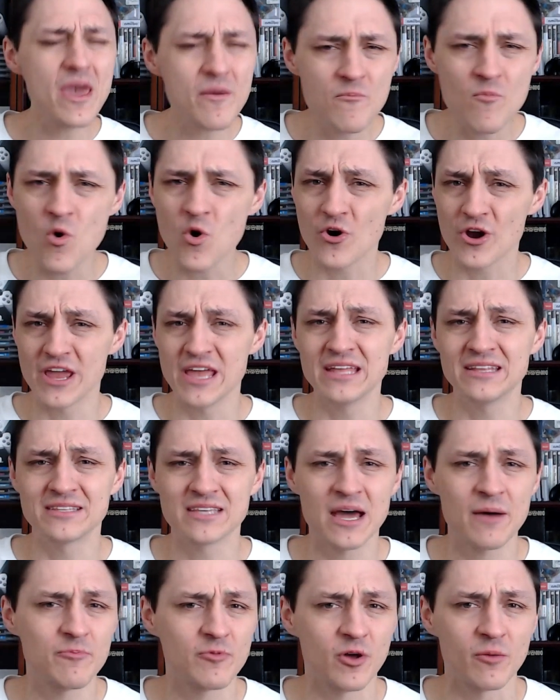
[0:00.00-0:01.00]
more in
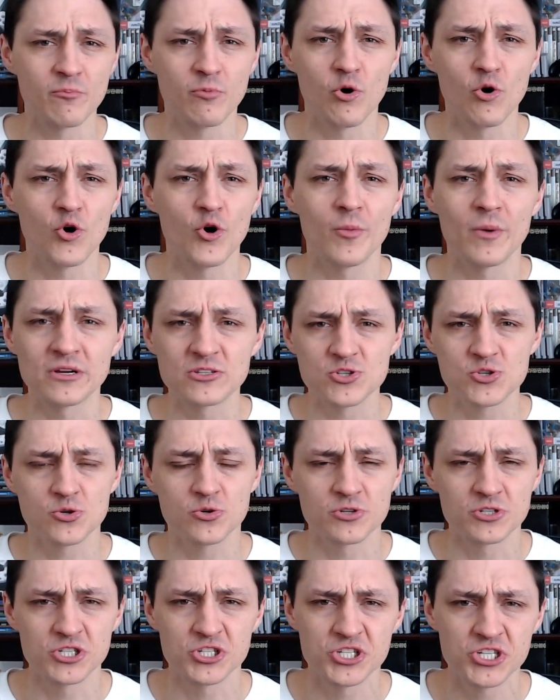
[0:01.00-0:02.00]
depth on Pokemon
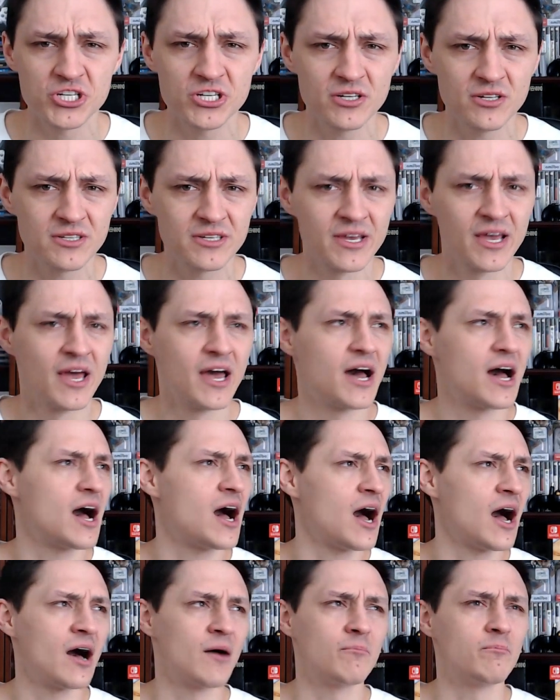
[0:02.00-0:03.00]
Sword and Shield,
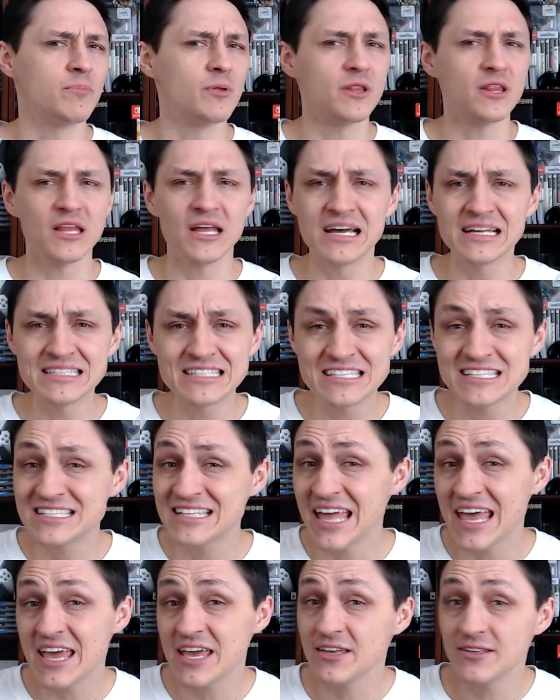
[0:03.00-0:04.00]

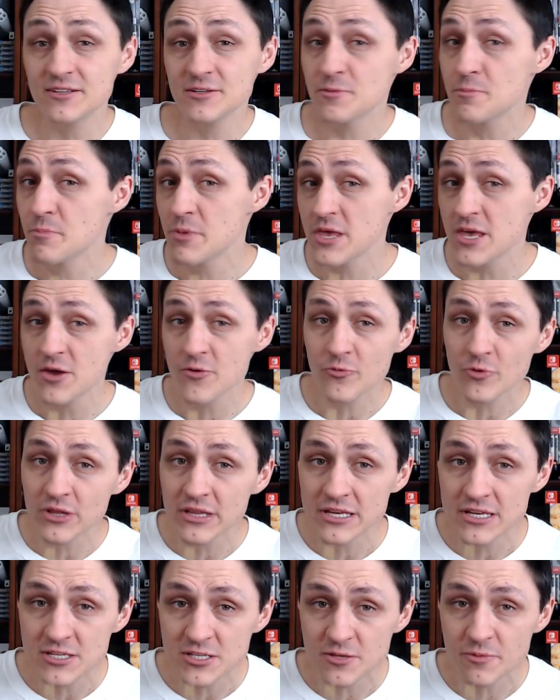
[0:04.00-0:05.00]
Bloodstained being
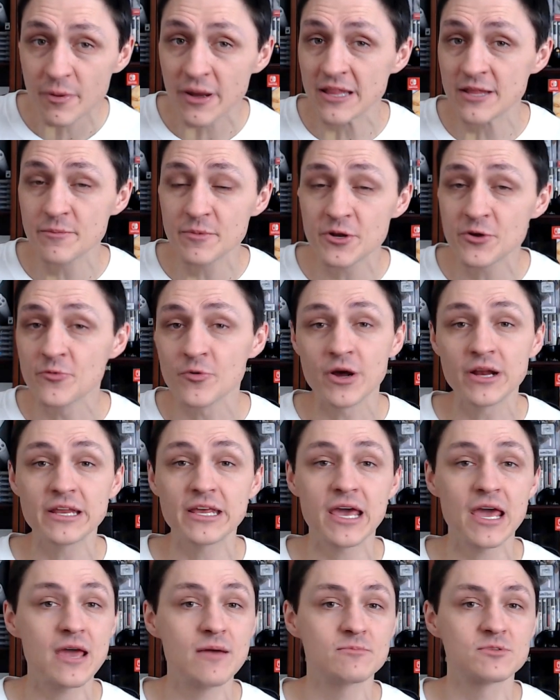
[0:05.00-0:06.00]
released by Limited Run
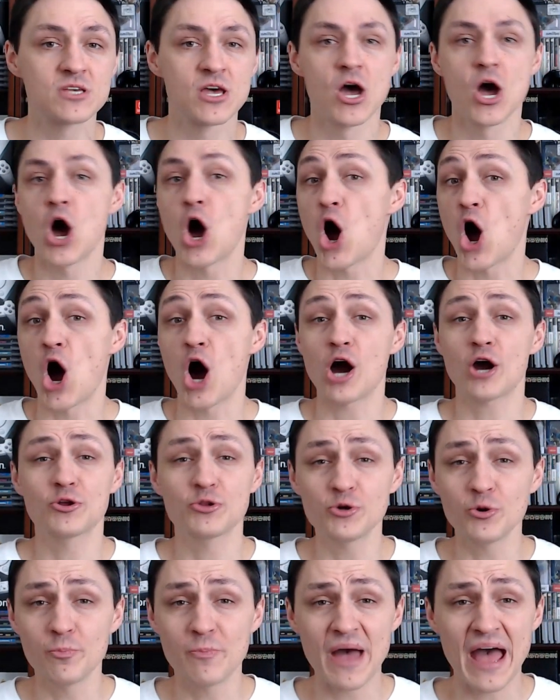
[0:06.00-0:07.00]
Games,
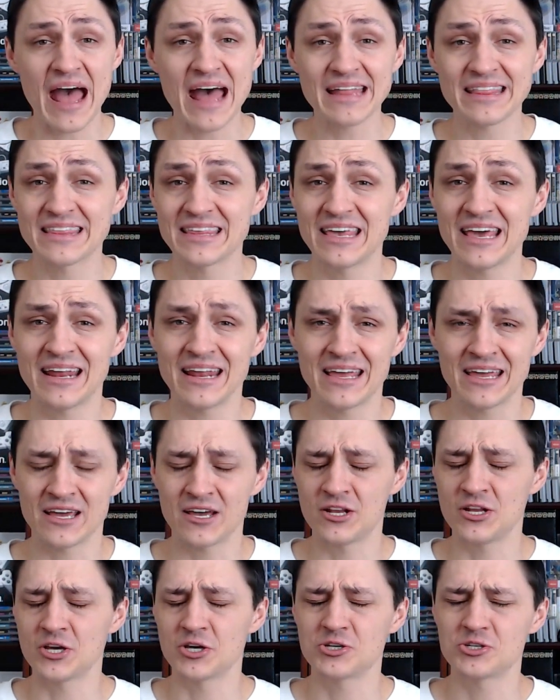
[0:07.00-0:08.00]
Octopath getting
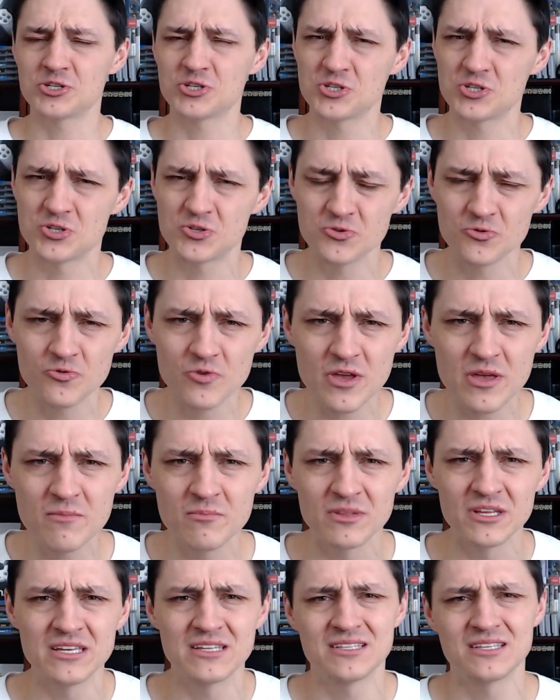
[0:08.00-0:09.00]
an
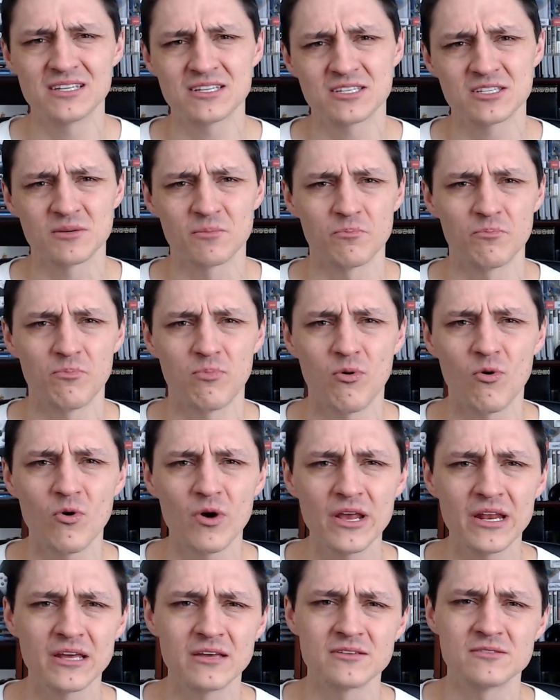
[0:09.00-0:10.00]
extremely
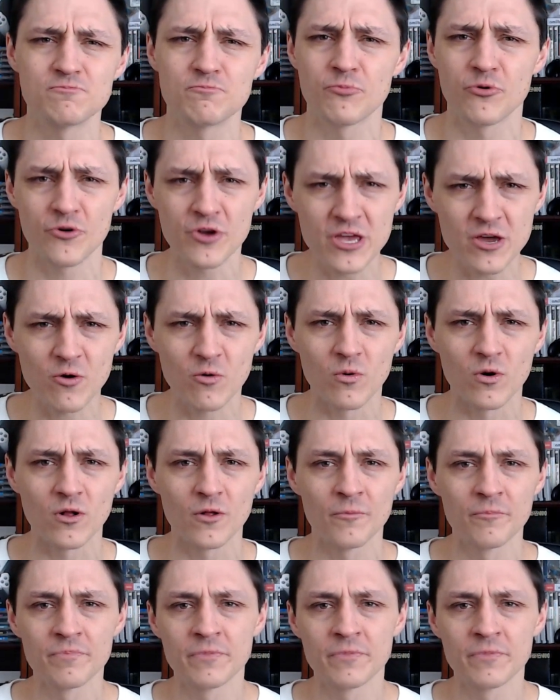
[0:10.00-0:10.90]
disappointing prequel,